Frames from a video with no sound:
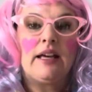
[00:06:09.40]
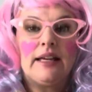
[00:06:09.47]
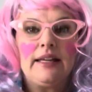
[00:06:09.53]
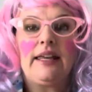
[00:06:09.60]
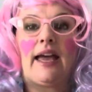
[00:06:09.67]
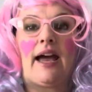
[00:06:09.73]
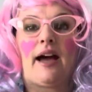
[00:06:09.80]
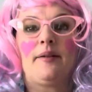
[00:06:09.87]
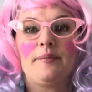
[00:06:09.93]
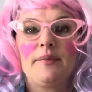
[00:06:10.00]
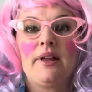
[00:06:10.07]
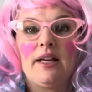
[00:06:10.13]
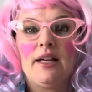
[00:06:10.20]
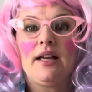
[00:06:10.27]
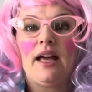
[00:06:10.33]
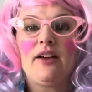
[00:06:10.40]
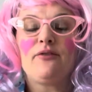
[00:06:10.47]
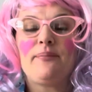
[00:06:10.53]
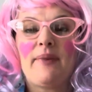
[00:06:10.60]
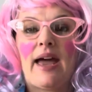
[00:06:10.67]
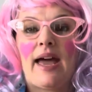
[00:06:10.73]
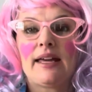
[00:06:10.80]
Yeah, if
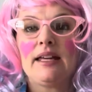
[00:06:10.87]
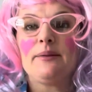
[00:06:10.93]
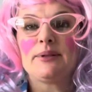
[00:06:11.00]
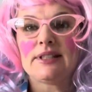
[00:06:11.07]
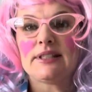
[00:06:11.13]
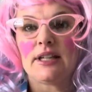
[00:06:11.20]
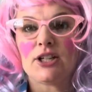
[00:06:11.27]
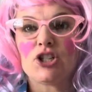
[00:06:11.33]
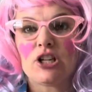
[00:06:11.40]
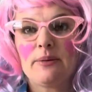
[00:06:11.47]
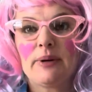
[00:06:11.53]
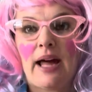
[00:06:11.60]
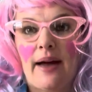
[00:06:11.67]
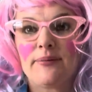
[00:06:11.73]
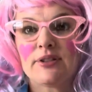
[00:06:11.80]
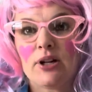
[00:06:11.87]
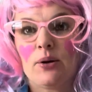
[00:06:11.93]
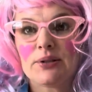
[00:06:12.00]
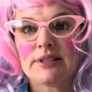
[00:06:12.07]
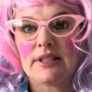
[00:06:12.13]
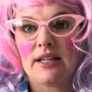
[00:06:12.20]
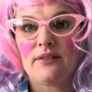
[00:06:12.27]
Maggie was sick, she would have to go
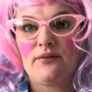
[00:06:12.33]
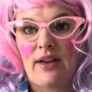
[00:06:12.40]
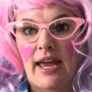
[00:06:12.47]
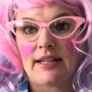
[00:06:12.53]
see a